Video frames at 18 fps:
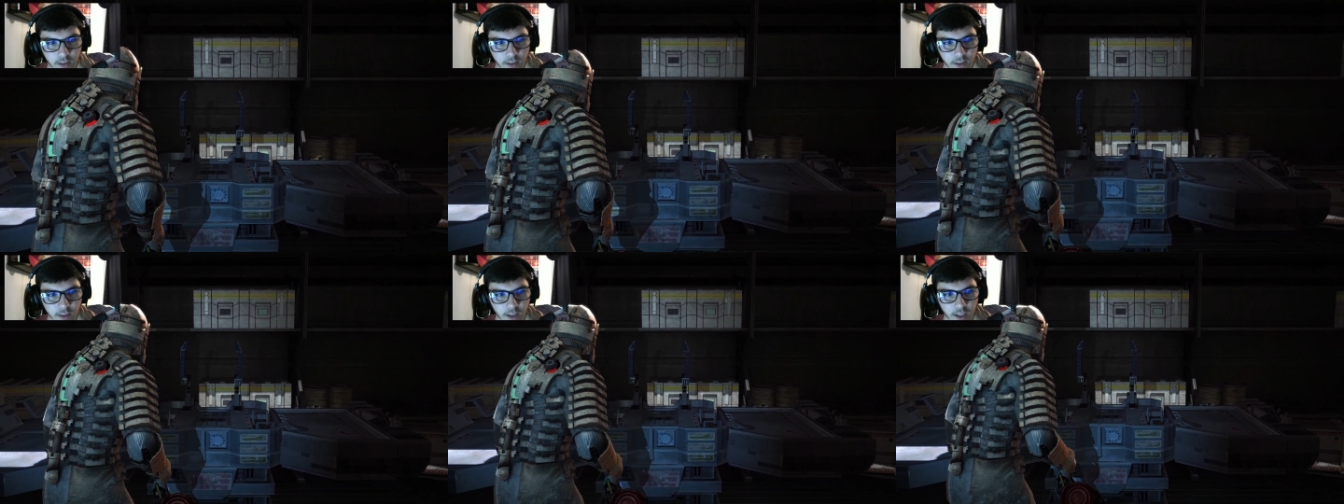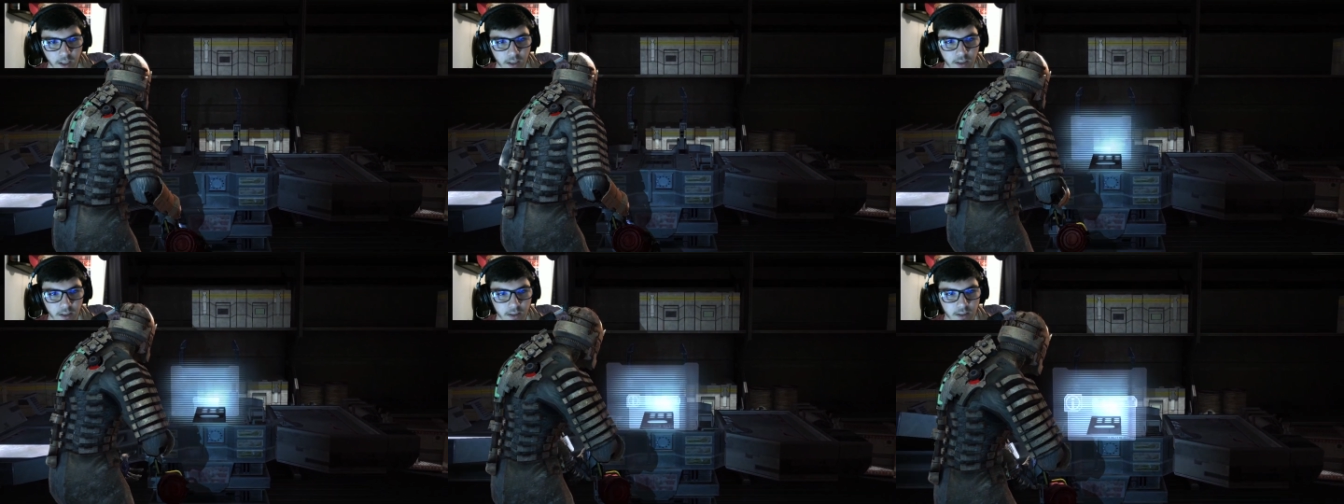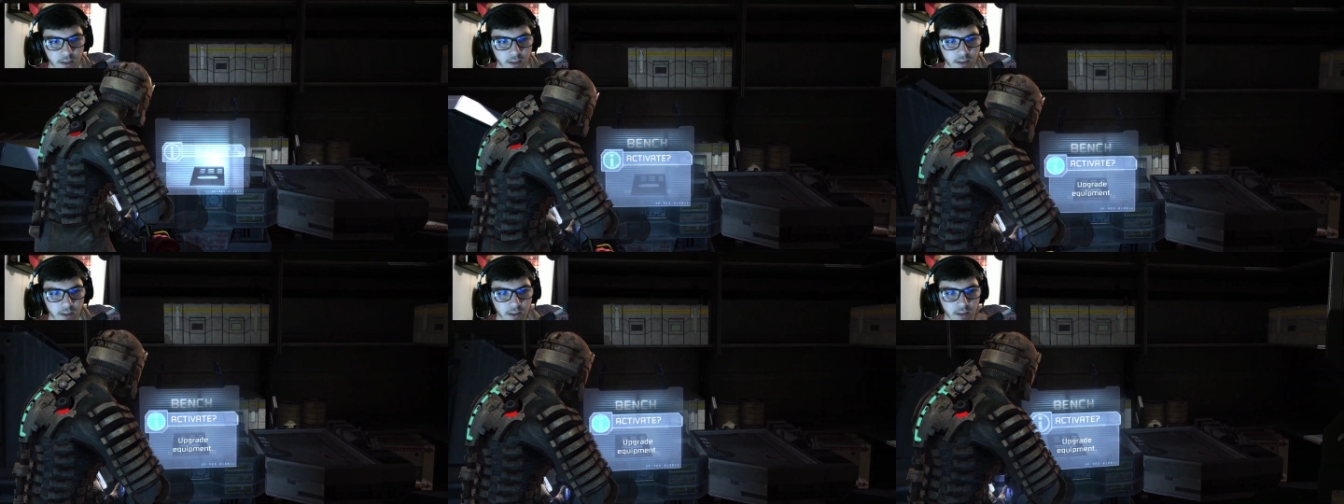Yes.
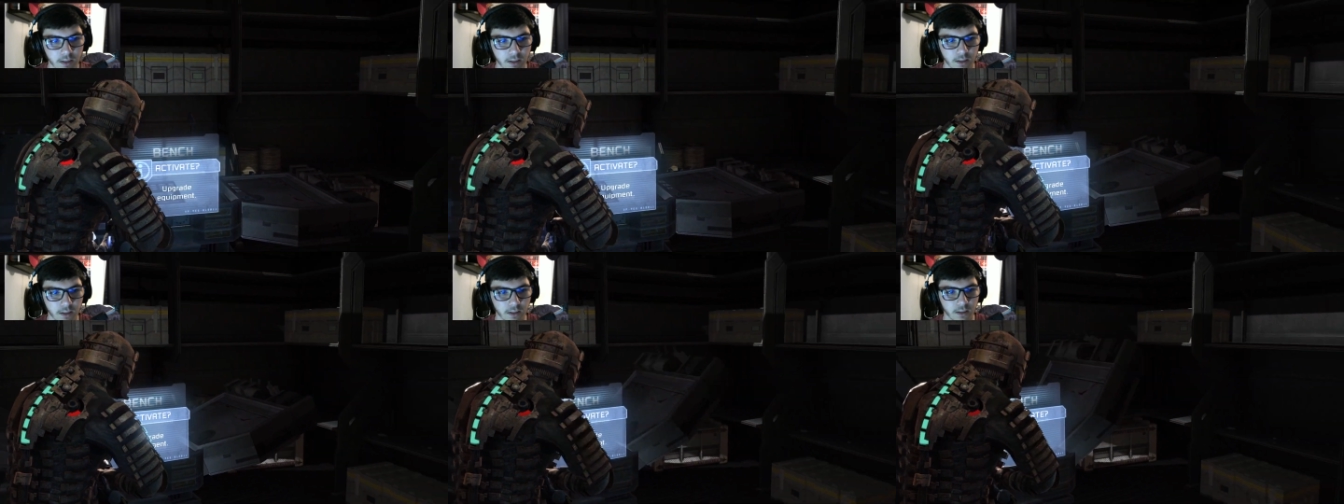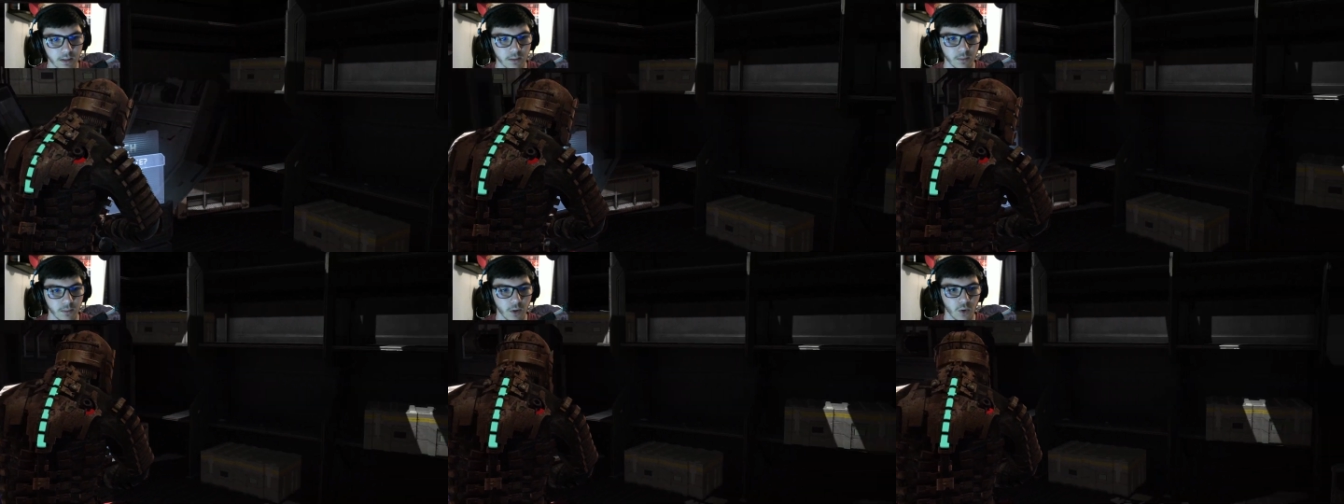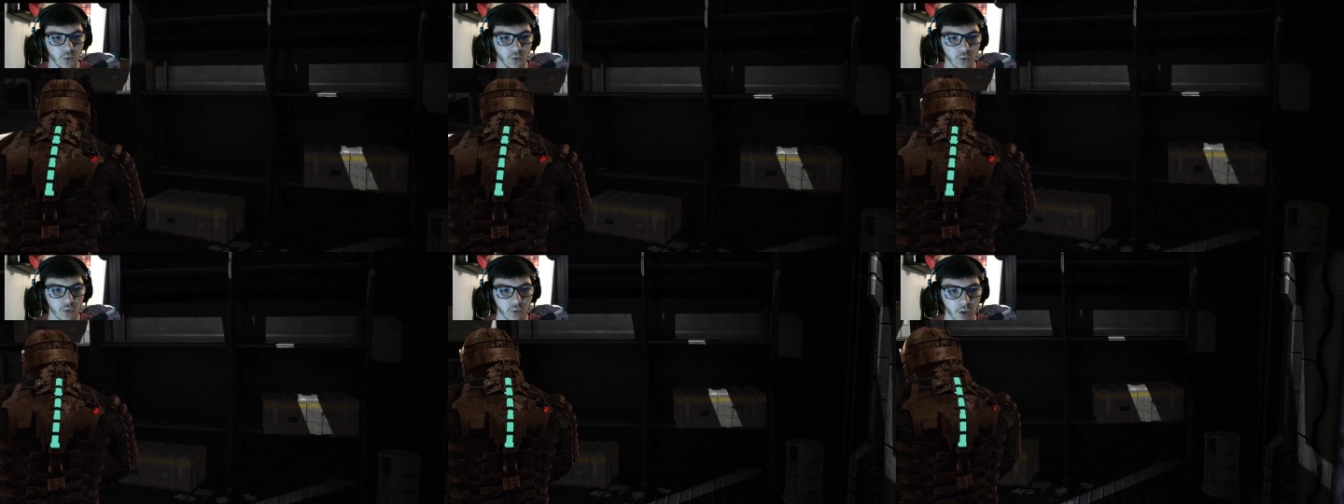Oh,
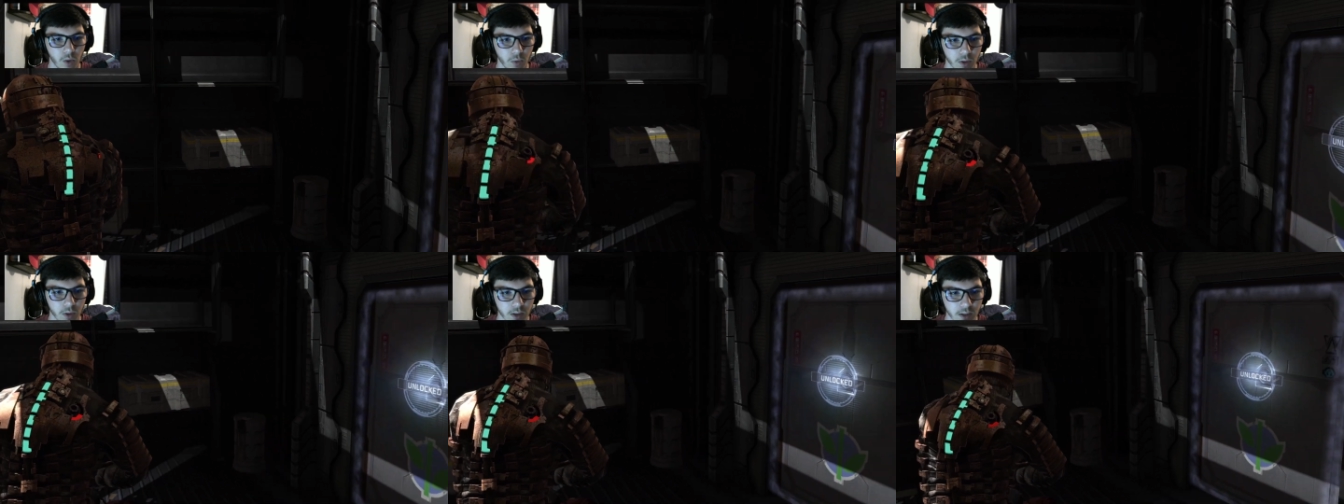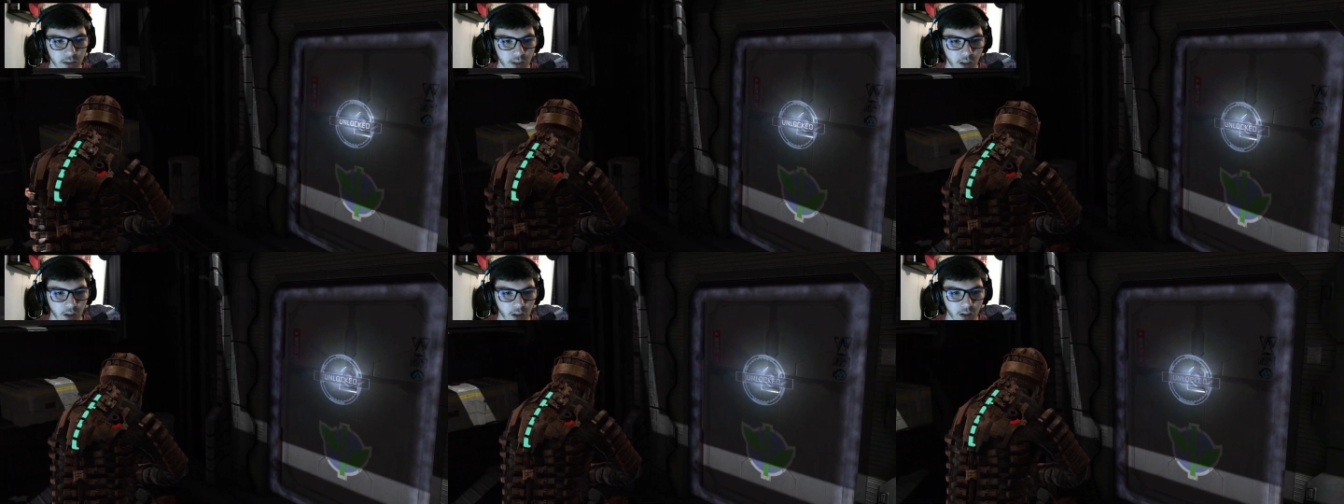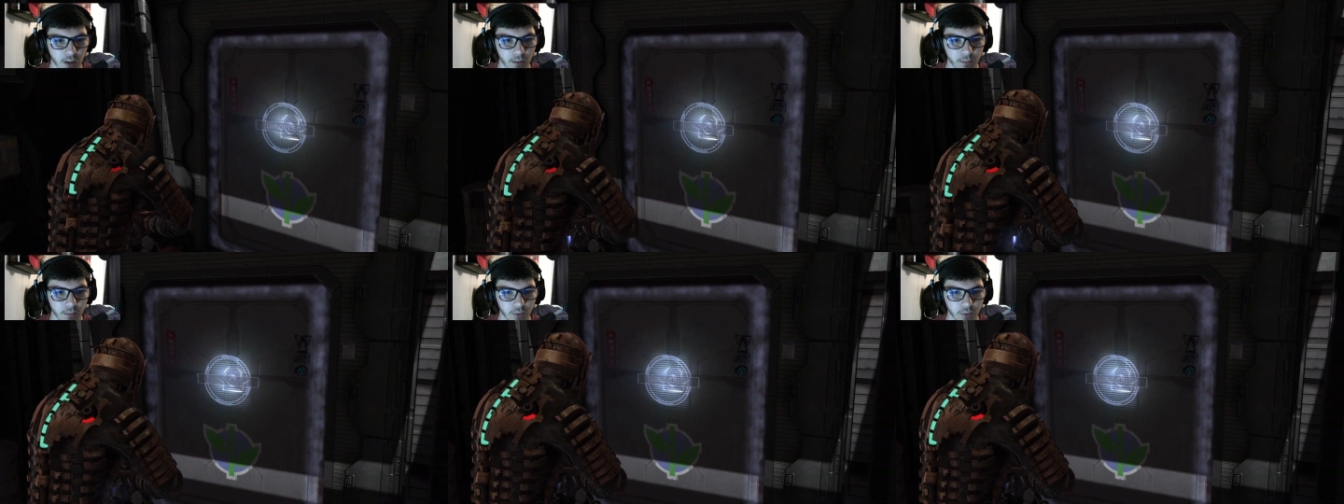grow us up.